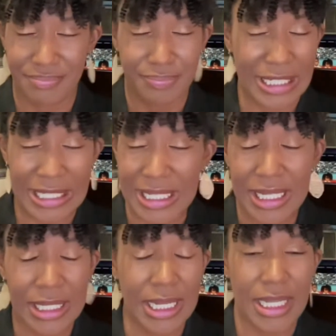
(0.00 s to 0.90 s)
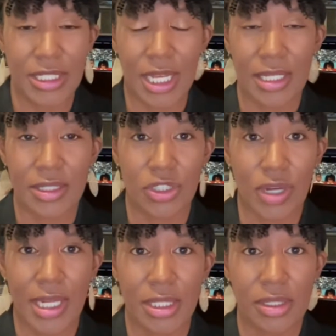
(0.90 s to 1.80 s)
bleeding and
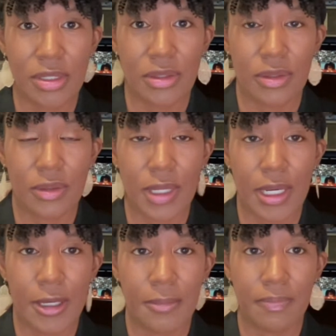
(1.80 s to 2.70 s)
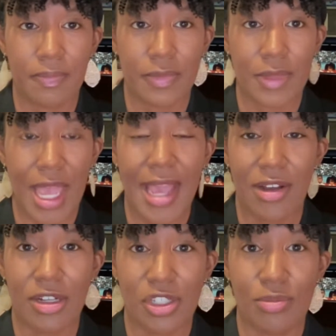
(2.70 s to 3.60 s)
trying to hang
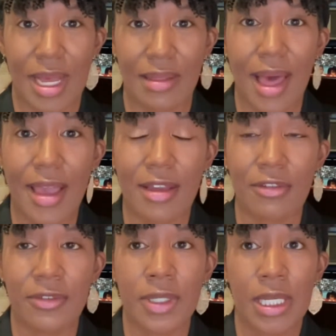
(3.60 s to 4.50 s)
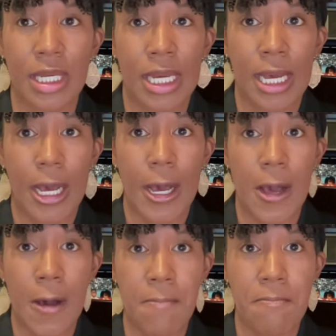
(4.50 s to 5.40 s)
on to my life,
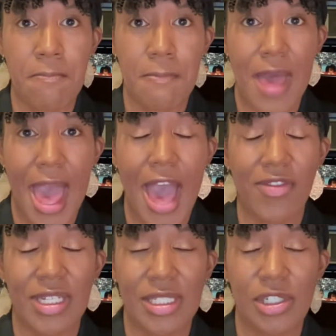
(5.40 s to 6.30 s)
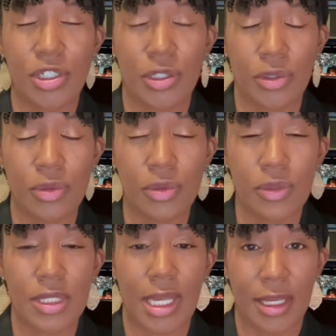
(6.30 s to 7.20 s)
having to
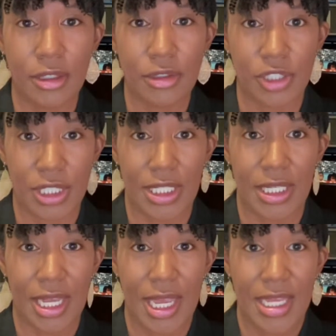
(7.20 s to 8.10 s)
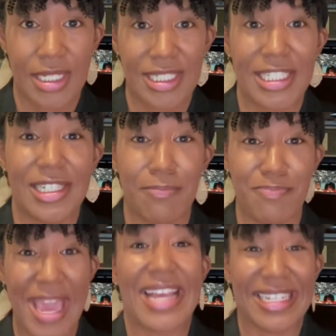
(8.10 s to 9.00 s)
use energy to
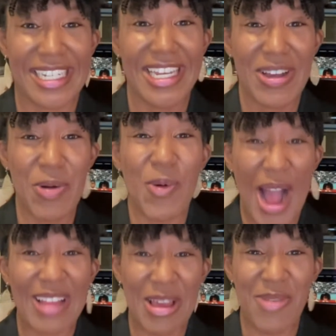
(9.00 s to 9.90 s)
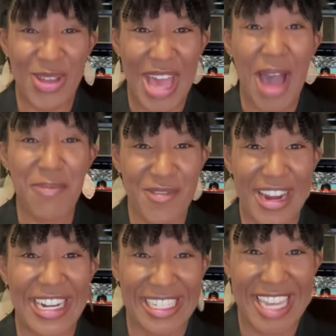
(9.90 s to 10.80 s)
debate while I'm on the
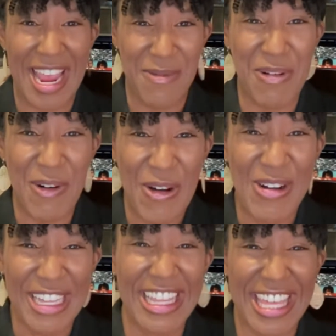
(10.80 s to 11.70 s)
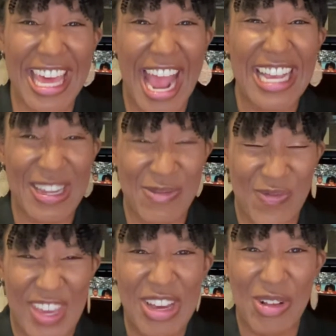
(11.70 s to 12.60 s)
operating table that I can
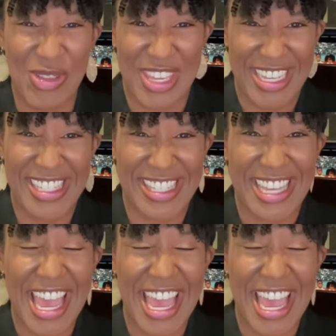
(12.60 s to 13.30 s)
feel this.